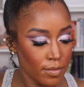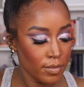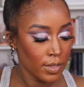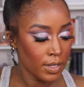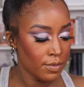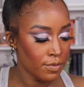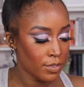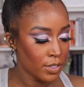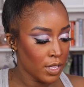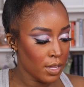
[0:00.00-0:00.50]

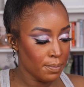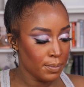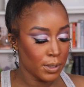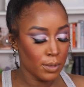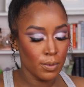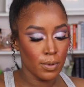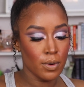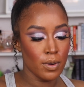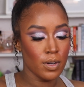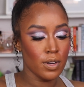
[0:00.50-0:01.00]
And for lips,
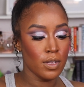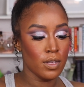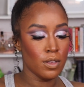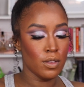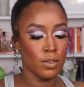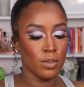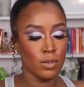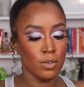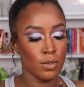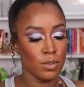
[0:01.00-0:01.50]
we're going to
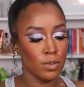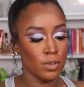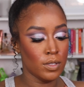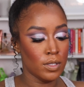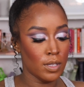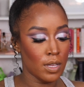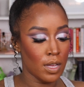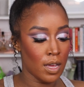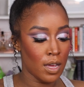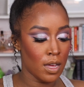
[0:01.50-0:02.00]

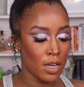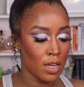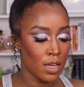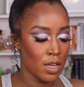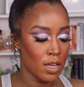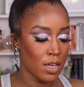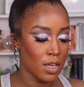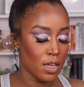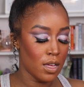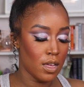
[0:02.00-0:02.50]
use
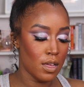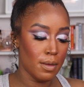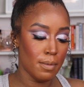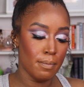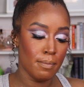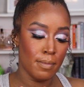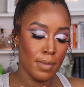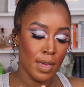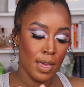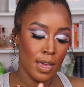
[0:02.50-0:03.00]

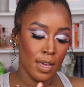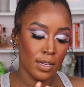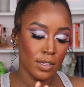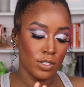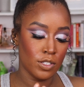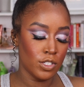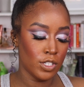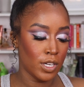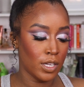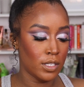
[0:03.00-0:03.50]

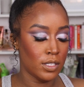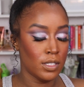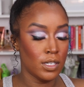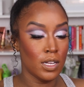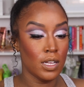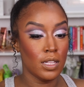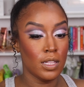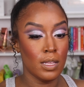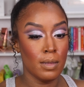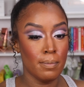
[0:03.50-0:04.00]
MAC's
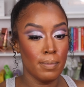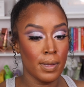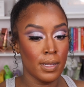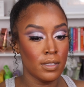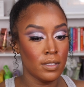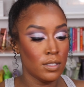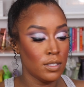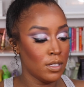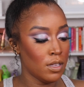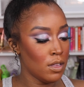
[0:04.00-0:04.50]
Chestnut Lip
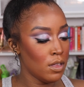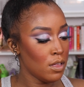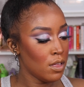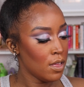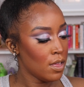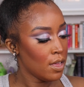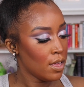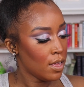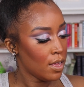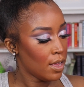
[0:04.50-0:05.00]
Pencil
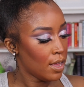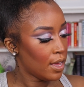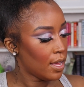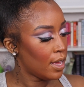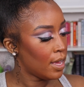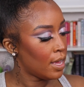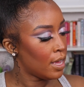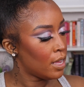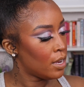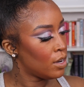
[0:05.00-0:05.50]

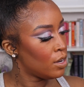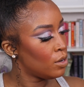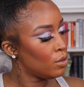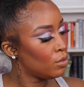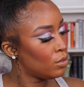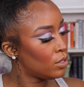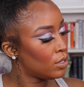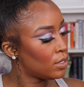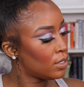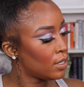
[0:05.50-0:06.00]
and
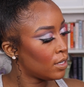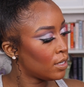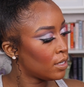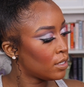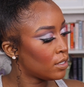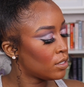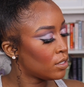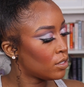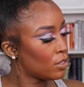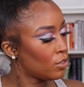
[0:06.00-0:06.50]
Nude
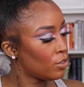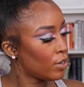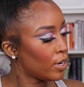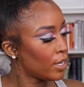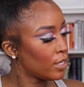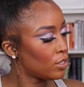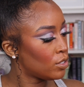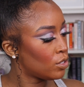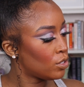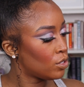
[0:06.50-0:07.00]
Sticks
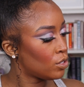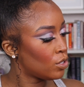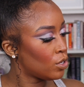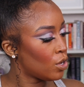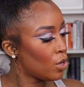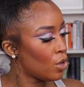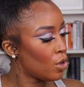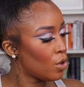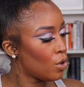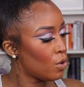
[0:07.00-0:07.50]

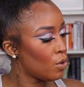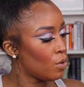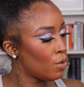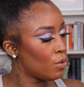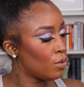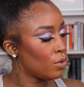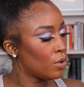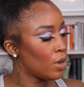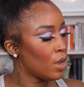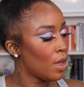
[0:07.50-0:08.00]

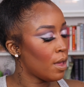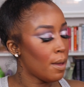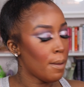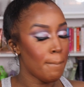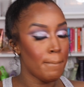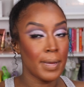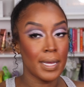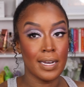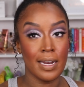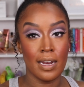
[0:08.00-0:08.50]
Greystone
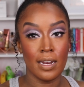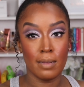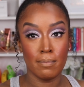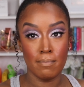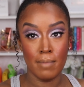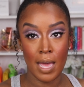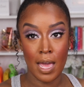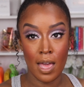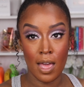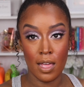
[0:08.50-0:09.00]
Magnetic
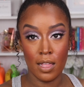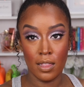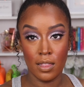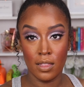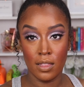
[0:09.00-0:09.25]
Matte